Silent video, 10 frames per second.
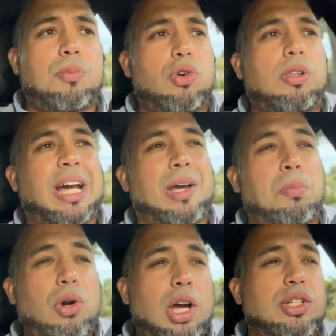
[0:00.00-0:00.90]
more like
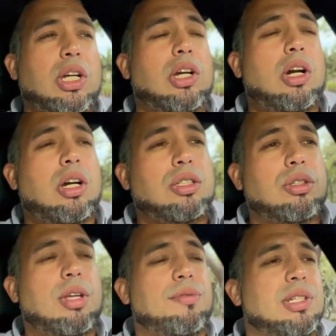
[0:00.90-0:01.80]
a project car, so
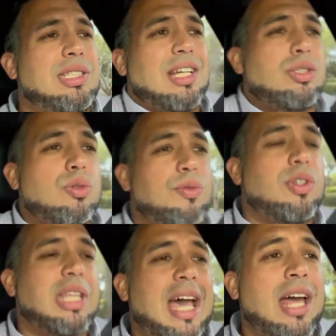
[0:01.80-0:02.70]
definitely stay tuned
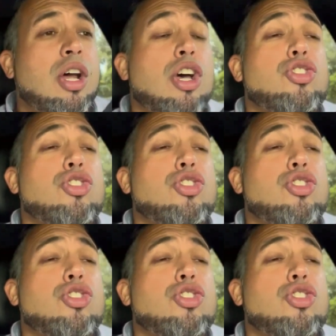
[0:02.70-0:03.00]
for that.